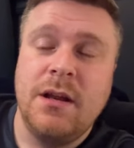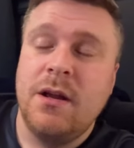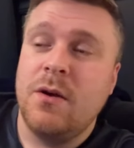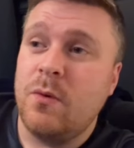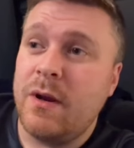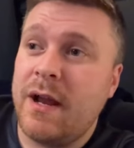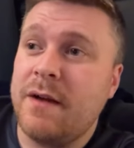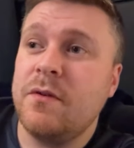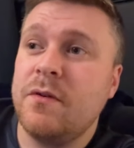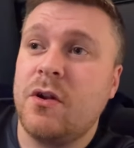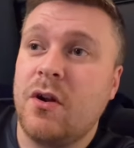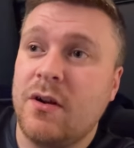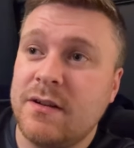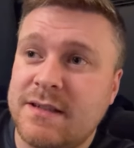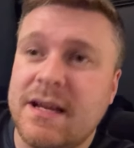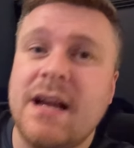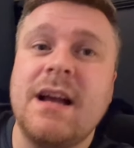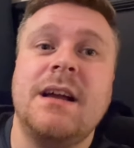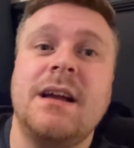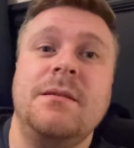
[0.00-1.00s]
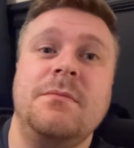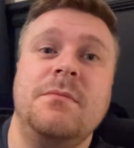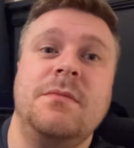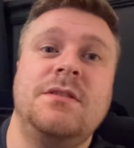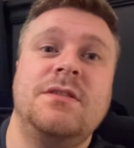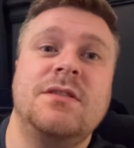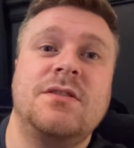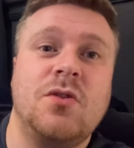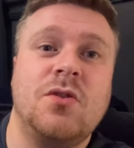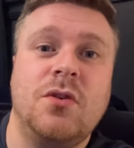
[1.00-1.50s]
We haven't got time
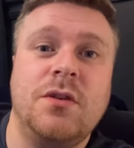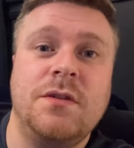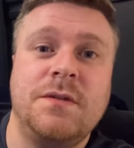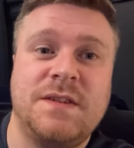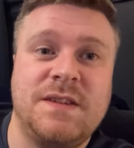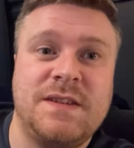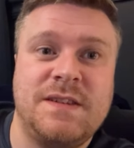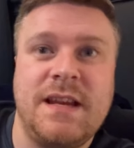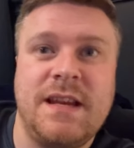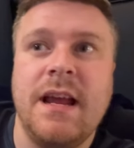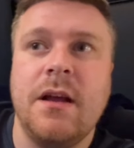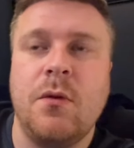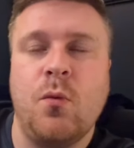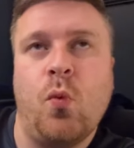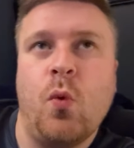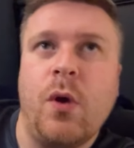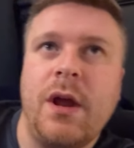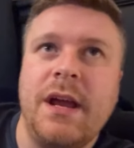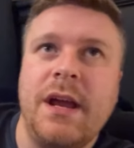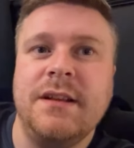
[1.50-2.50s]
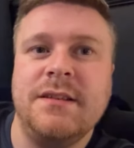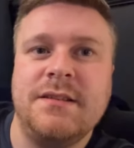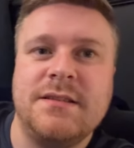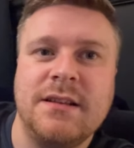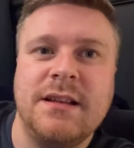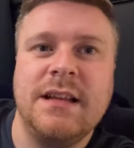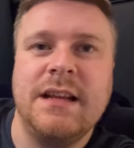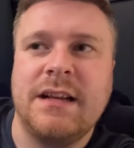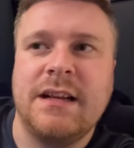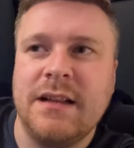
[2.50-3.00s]
to sort of sit and wait
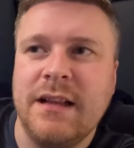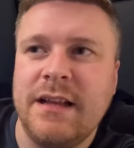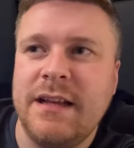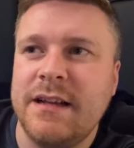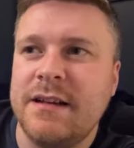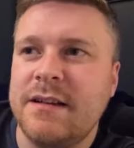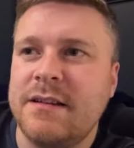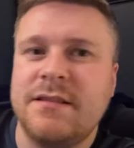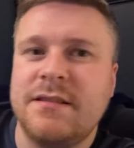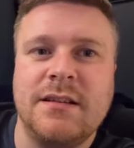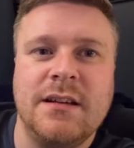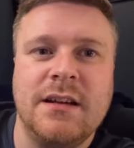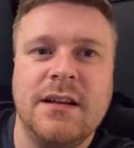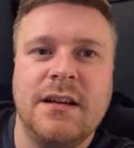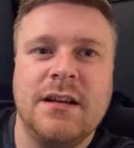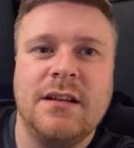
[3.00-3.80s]
until it clicks.